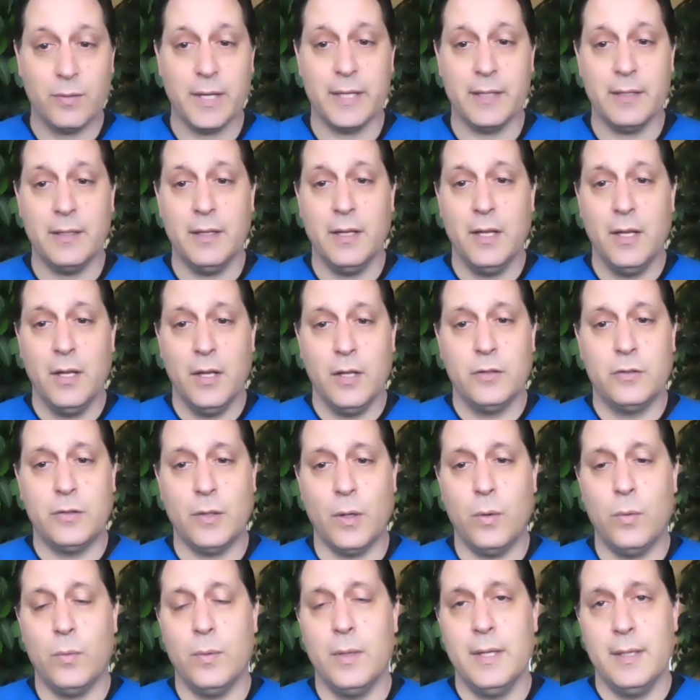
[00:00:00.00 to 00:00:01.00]
right.
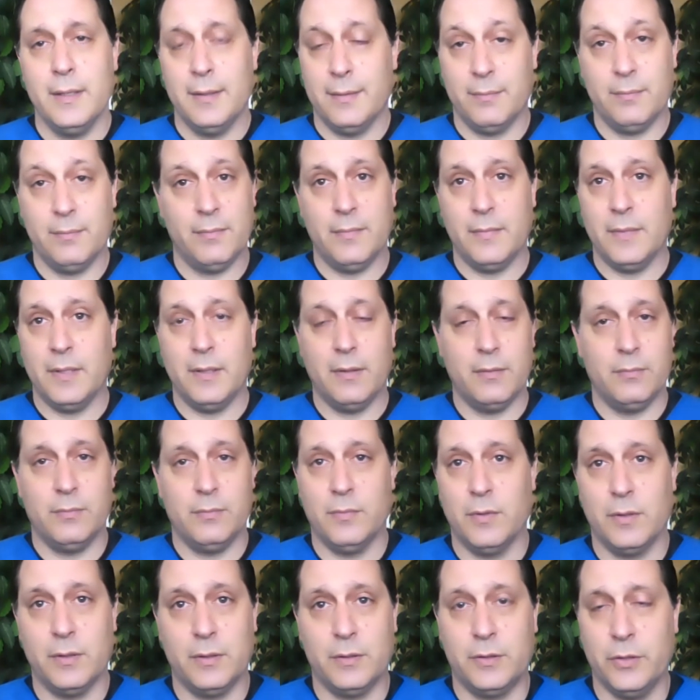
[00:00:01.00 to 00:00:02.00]
So,
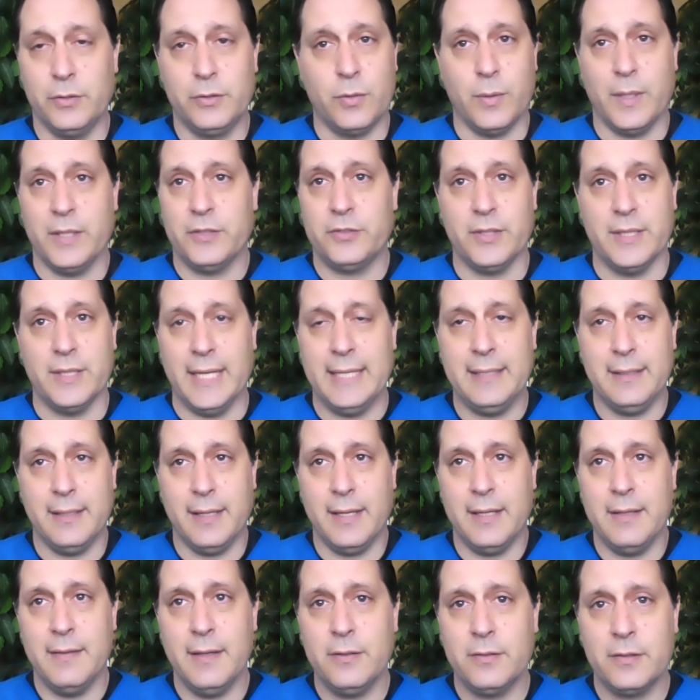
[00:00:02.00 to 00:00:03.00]
good question. In
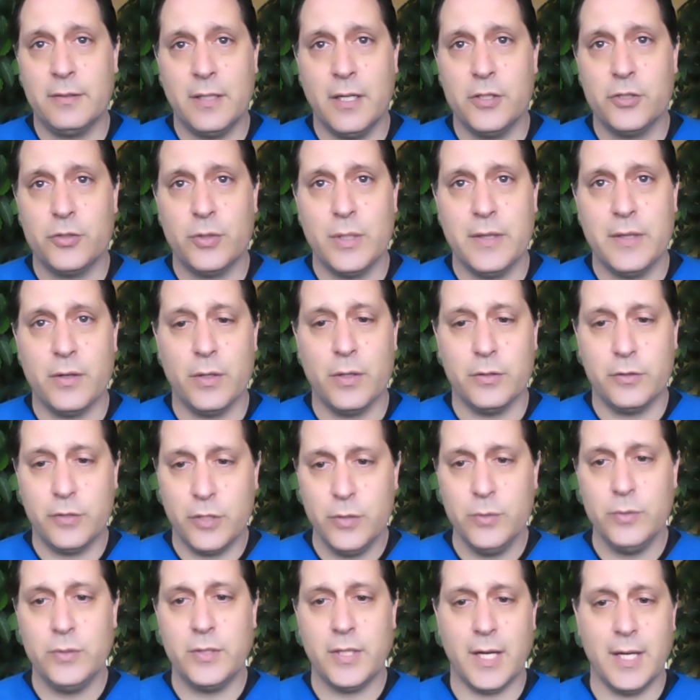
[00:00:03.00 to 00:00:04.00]
in this country, there are
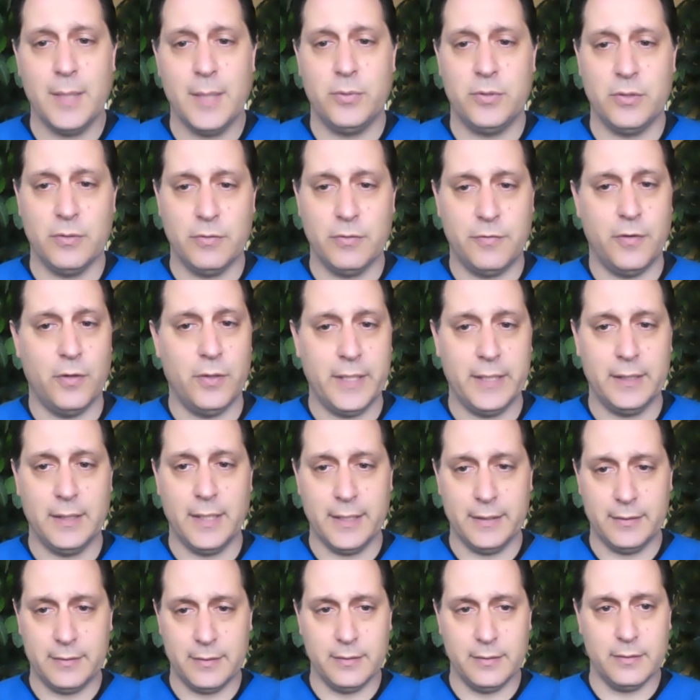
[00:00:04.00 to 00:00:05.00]
two types of fully
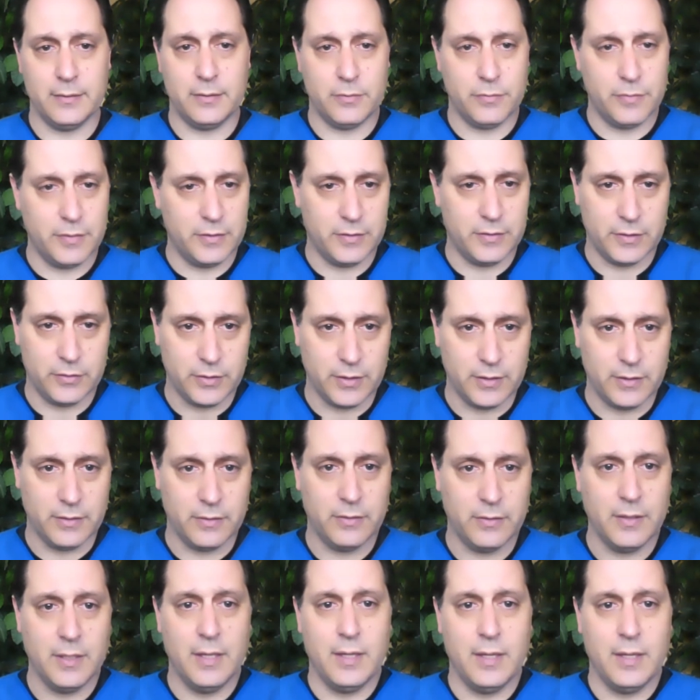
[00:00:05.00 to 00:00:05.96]
licensed physicians.